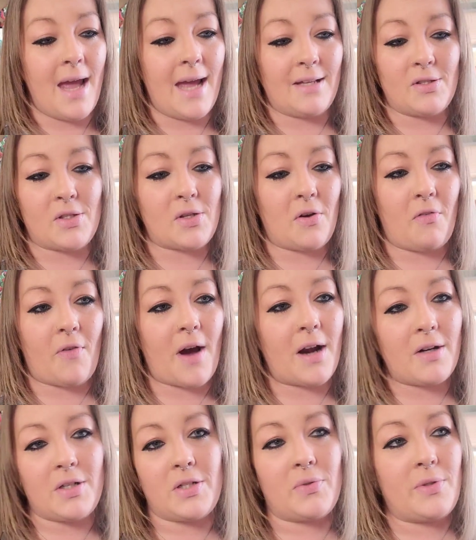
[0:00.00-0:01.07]
And so
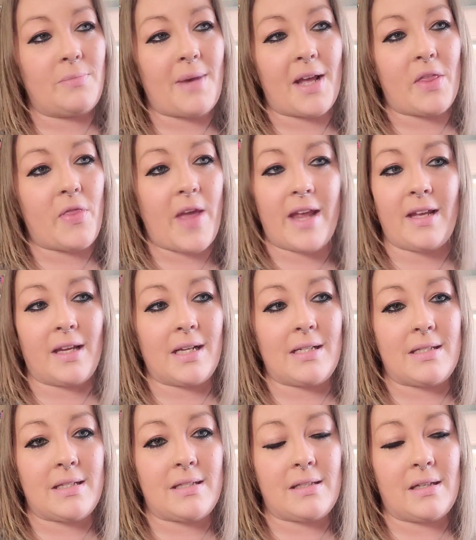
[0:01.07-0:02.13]
far, doing my thing
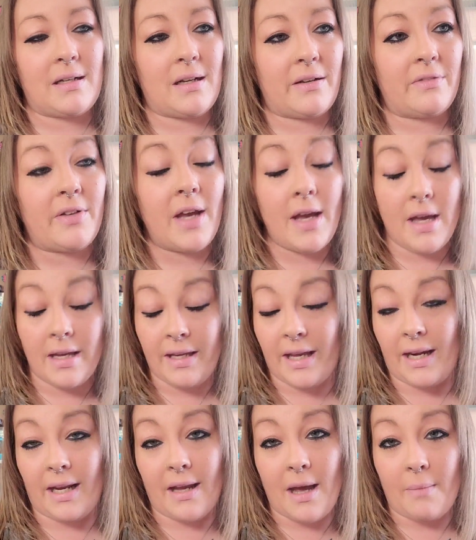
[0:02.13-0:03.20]
consisted of
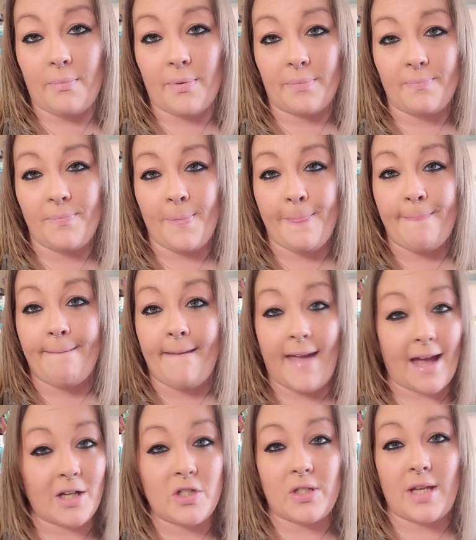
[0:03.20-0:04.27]
getting up,
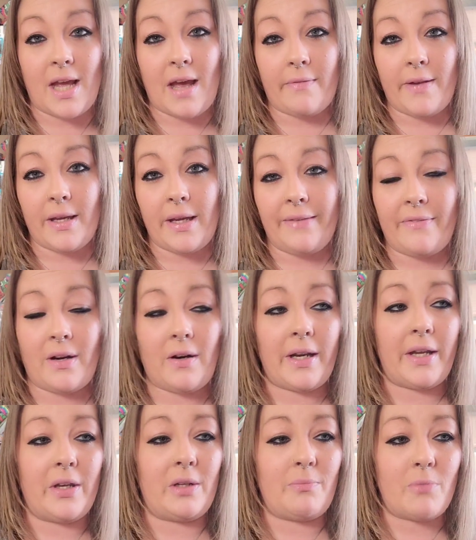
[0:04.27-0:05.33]
actually having a
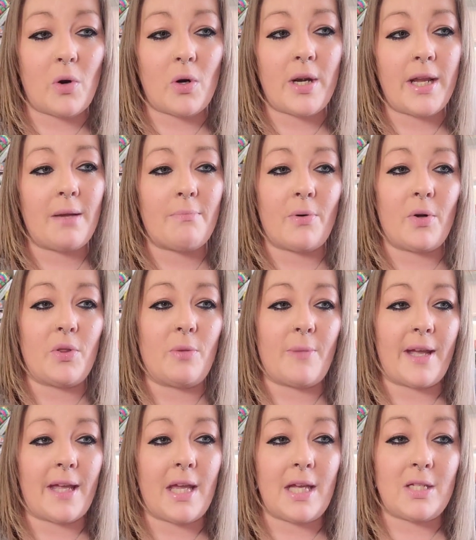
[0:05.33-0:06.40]
very good morning. Both of
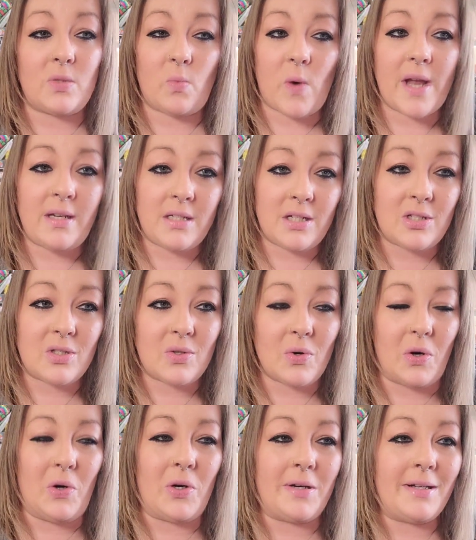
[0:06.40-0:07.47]
my kids went to
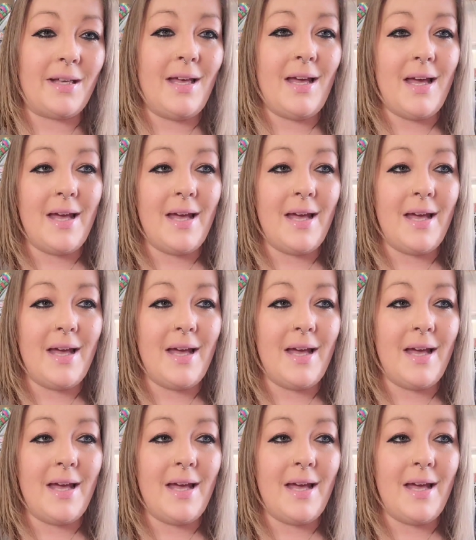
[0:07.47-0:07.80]
school.